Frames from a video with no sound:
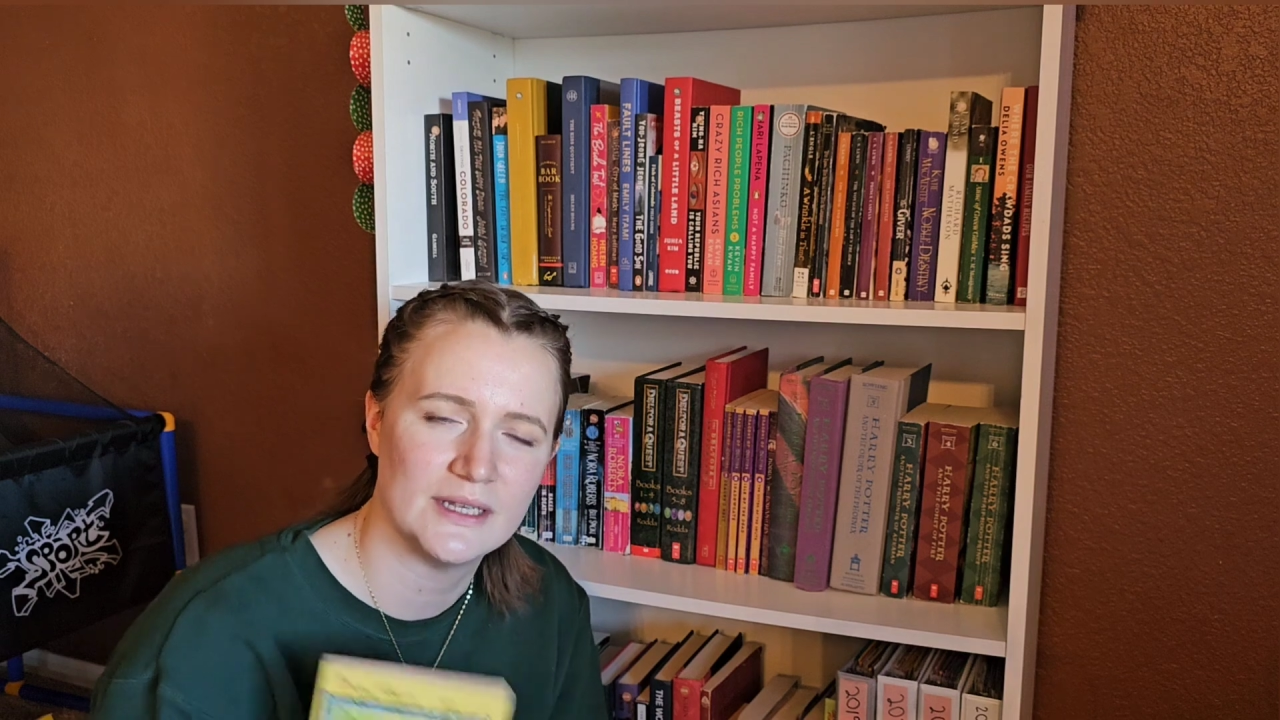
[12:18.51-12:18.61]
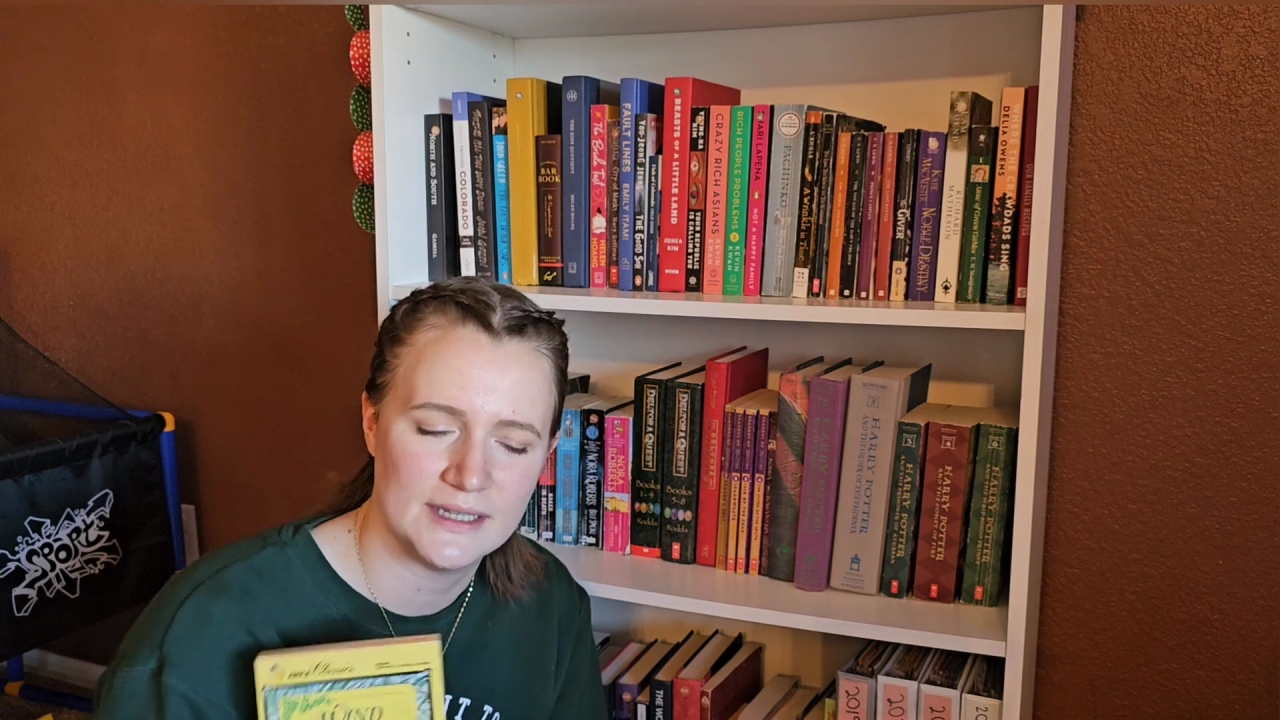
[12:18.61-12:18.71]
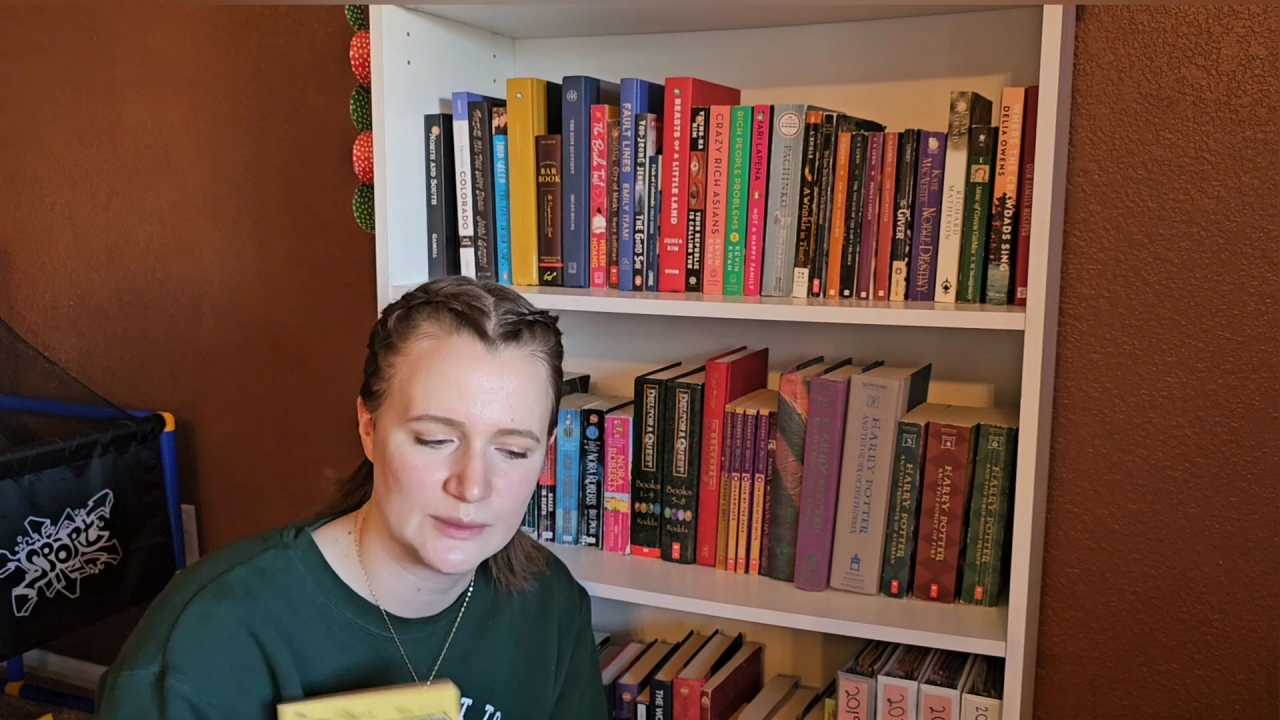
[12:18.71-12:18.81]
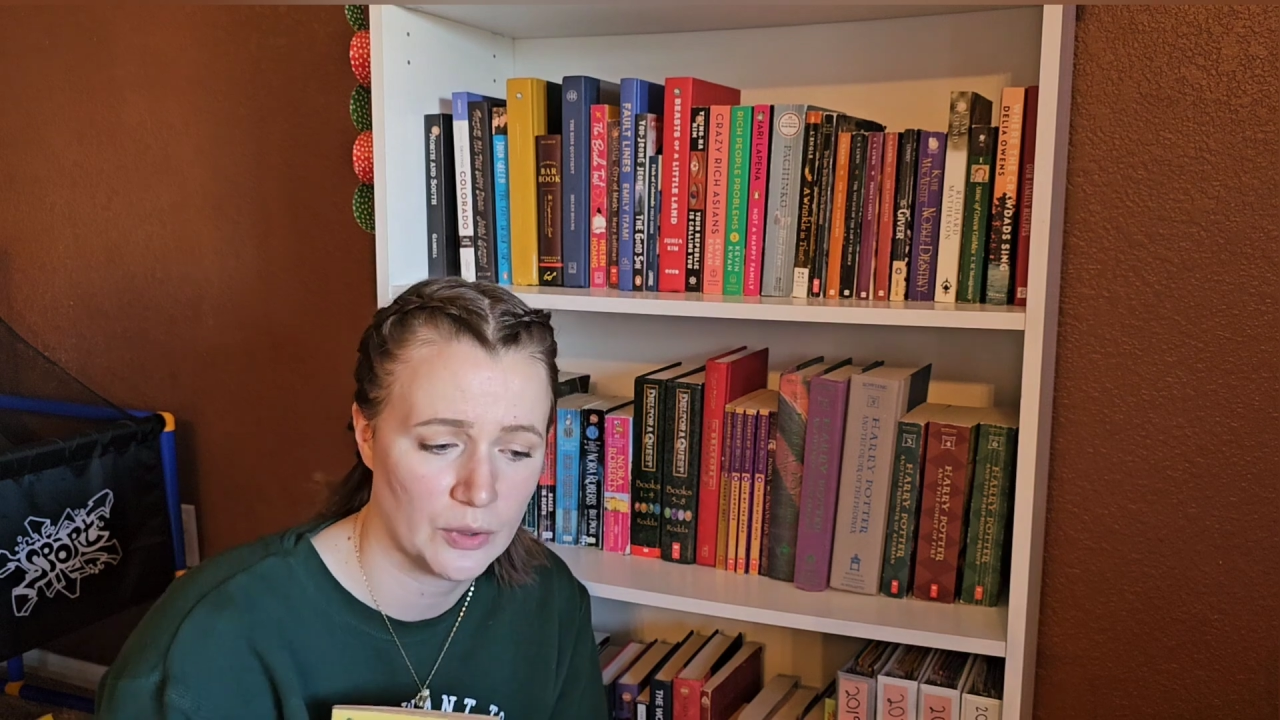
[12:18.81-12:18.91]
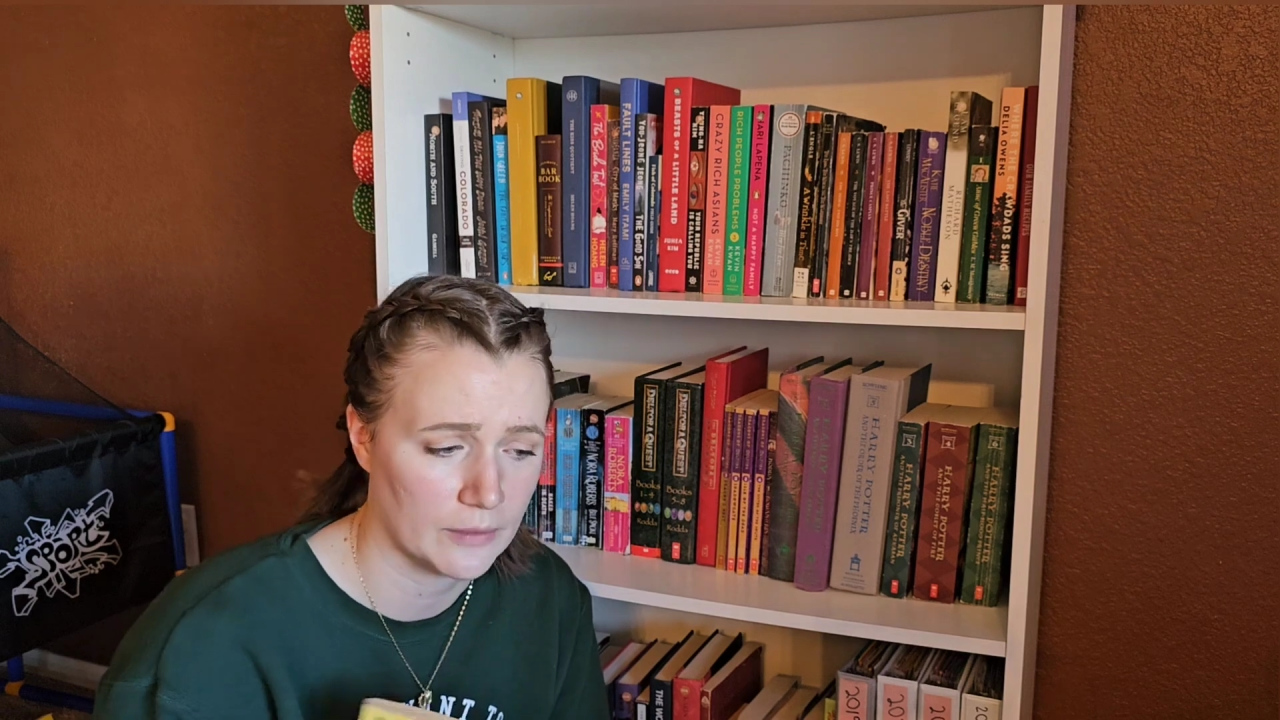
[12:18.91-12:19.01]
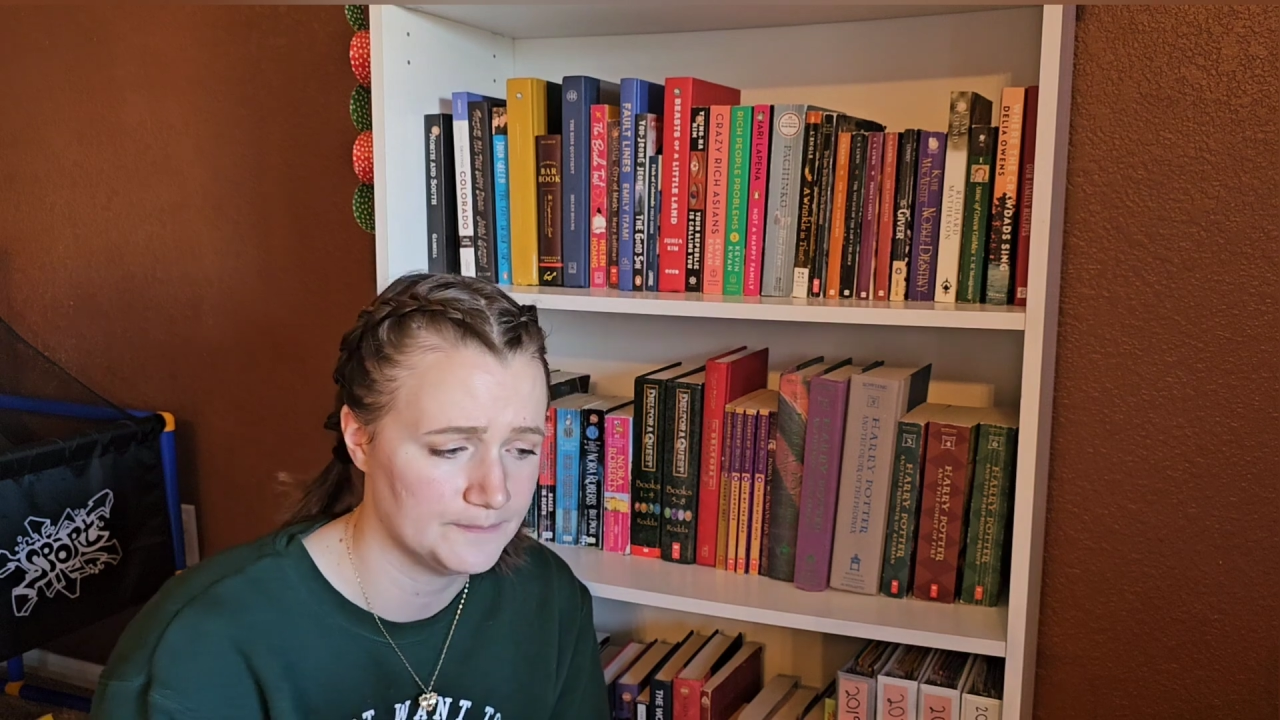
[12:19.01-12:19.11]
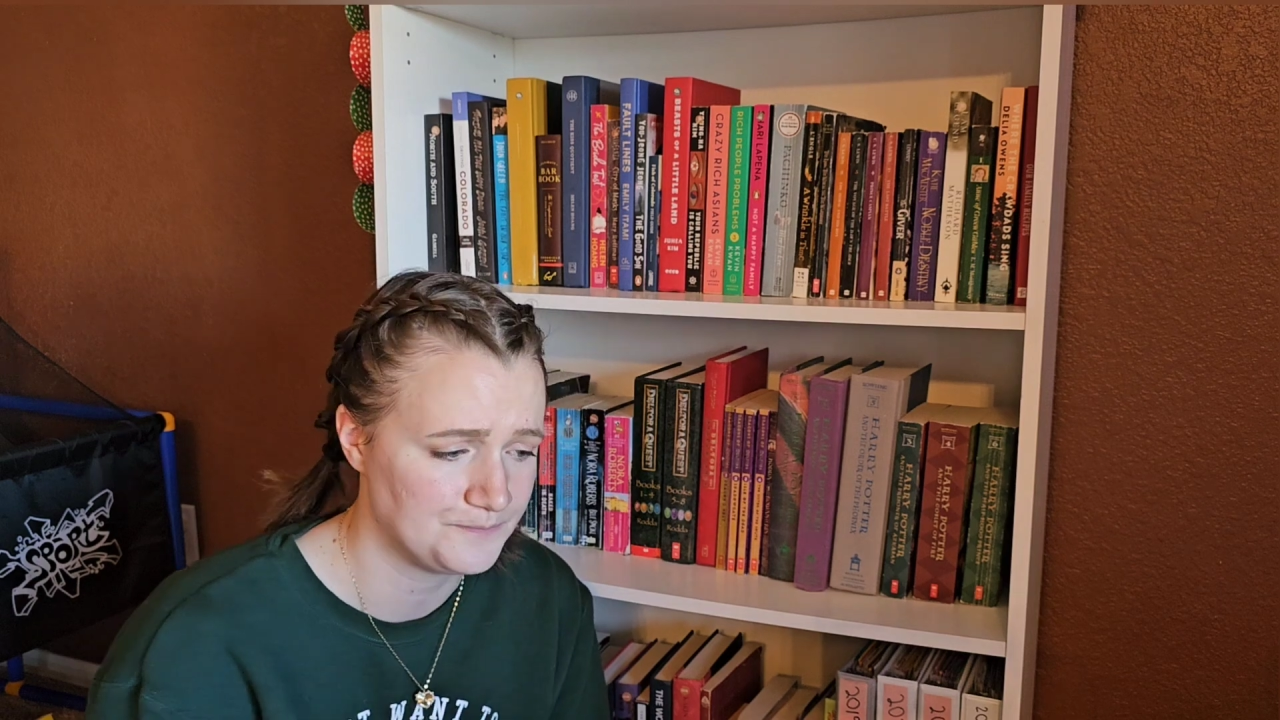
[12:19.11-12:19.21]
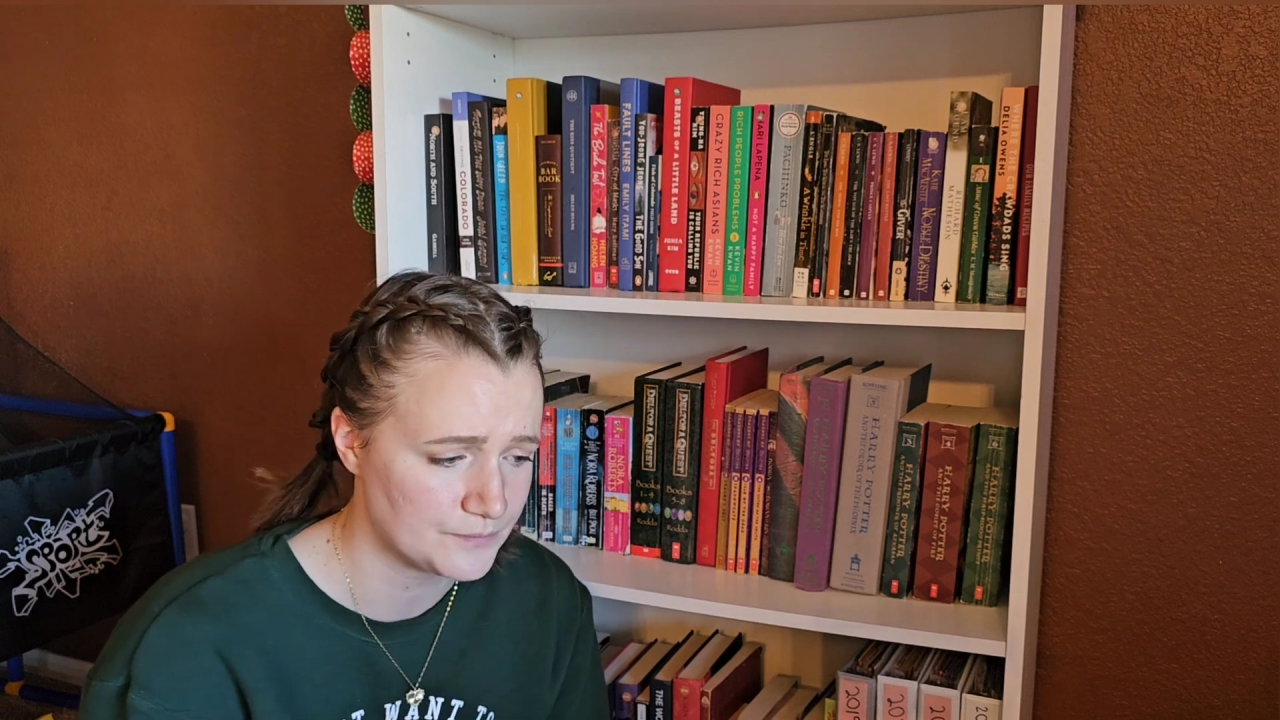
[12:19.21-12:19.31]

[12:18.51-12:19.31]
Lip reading: in this book.